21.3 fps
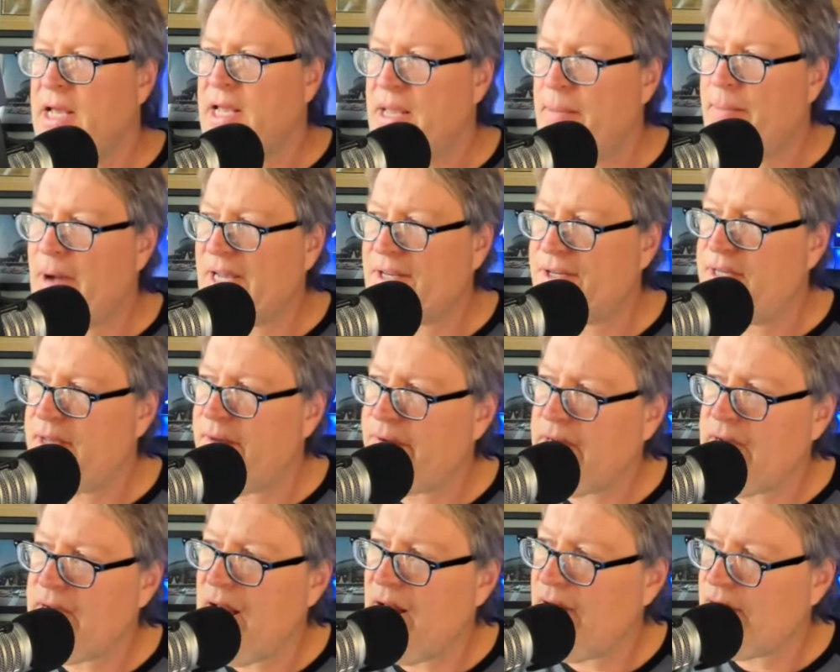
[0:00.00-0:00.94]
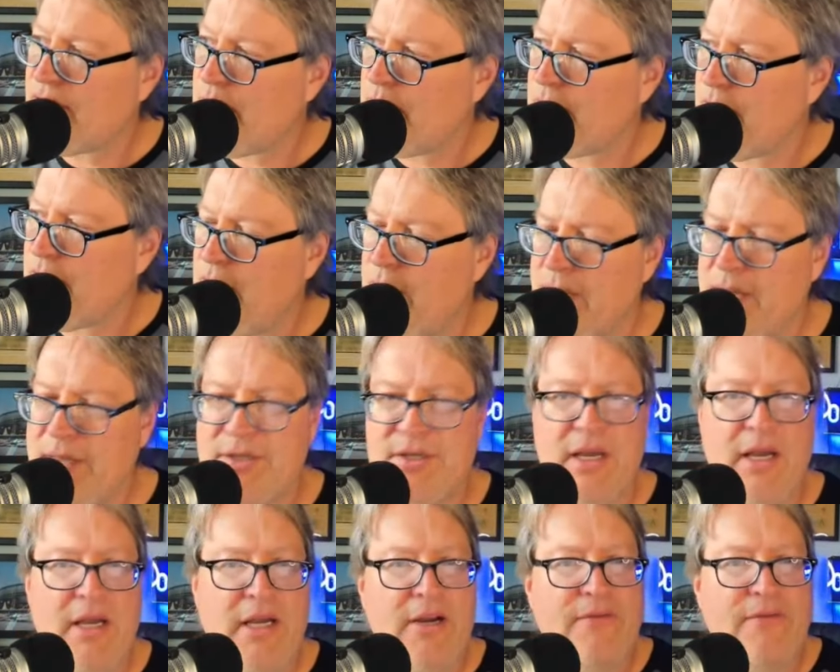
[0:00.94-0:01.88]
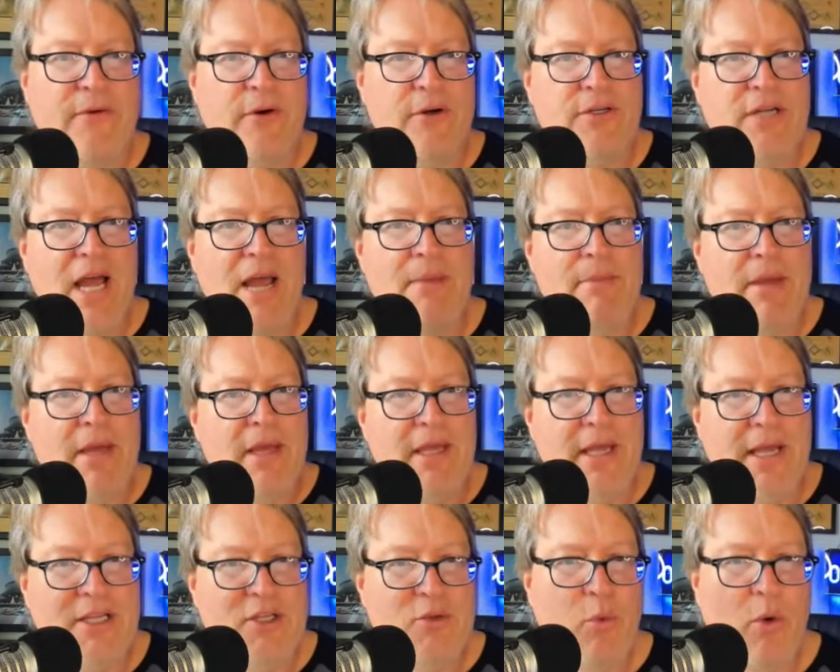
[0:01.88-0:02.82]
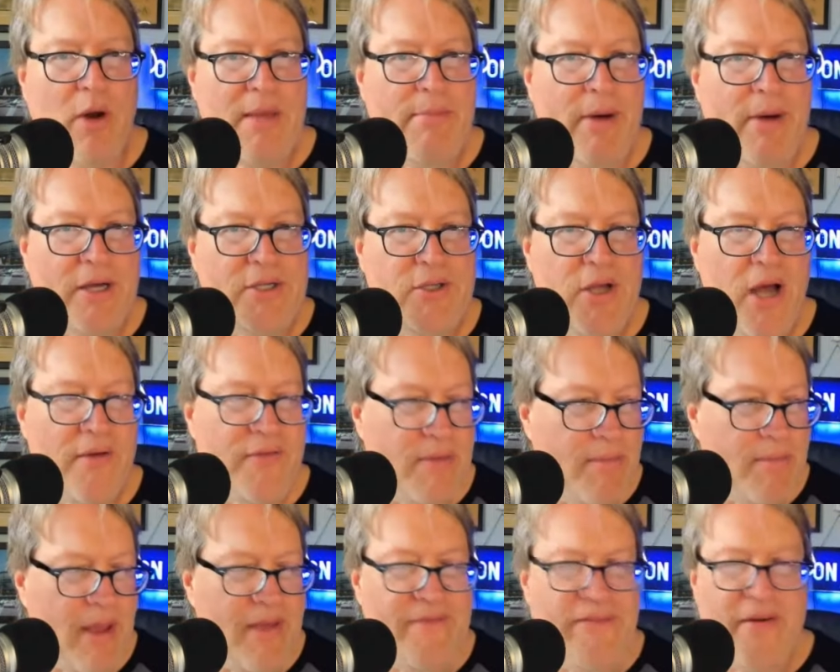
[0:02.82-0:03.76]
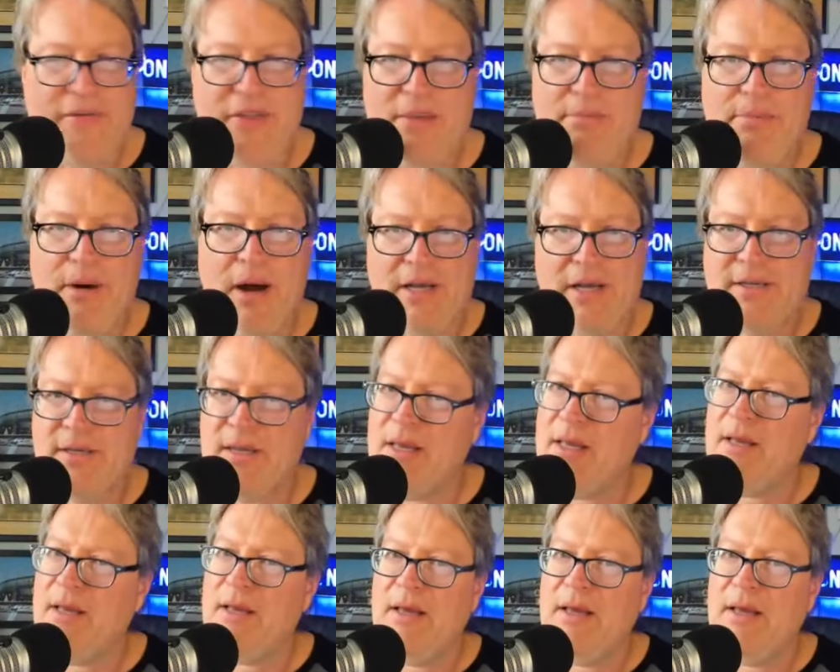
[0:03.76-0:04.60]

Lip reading: You buy $70 worth of tickets your first time, you get $20 off, you pay $50.